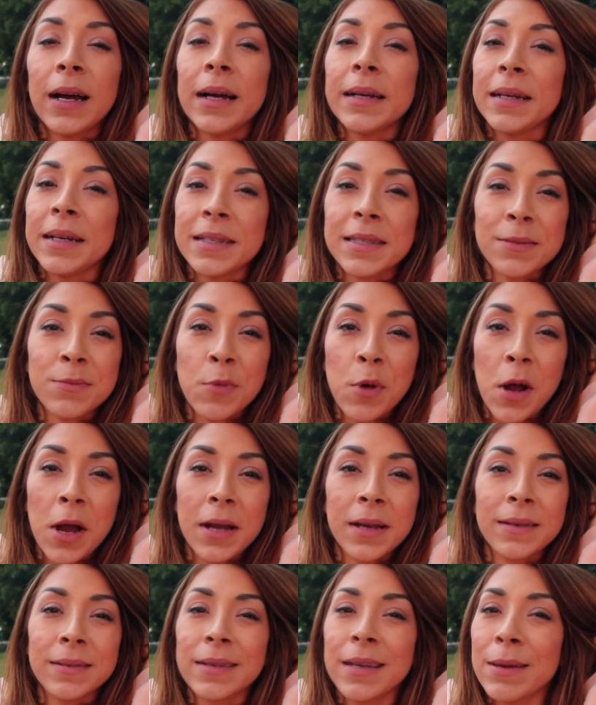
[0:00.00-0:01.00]
I need some
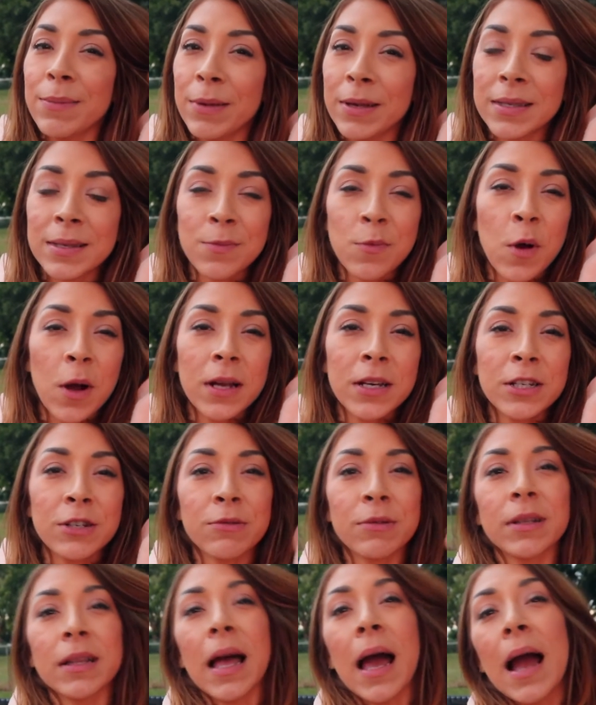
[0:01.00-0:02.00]
wine. Give me some wine to
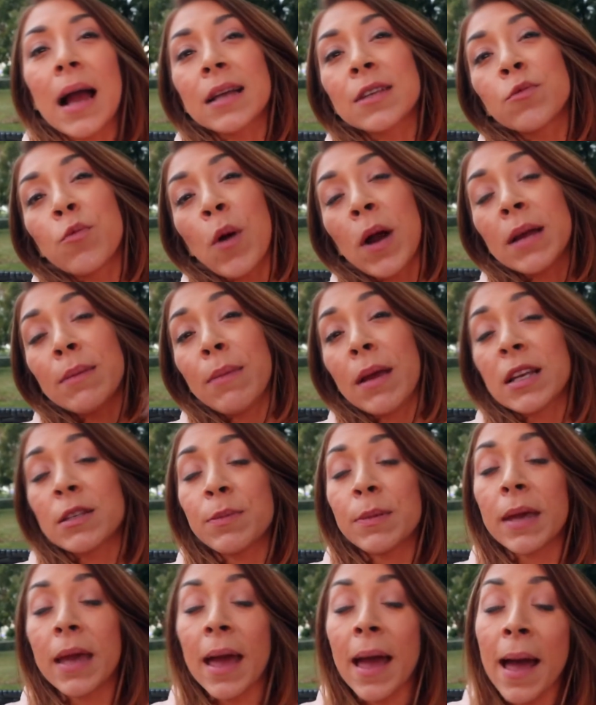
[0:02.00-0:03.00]
relax. Wine
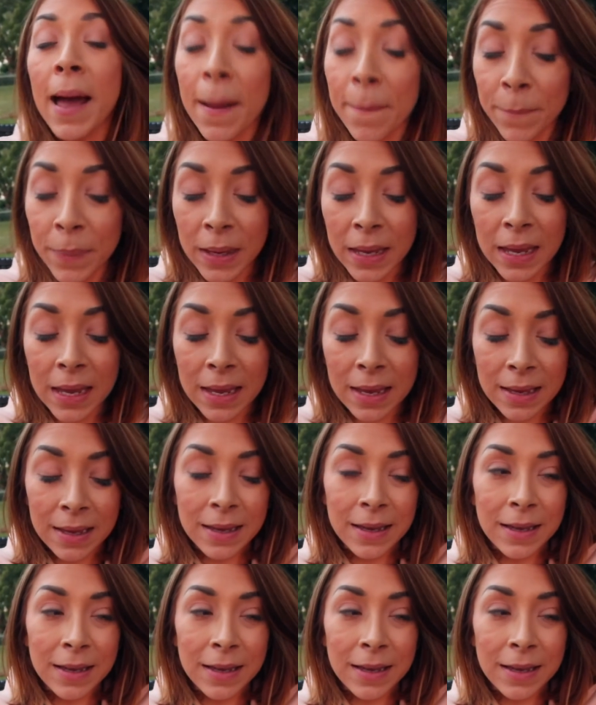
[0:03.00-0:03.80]
makes me happy.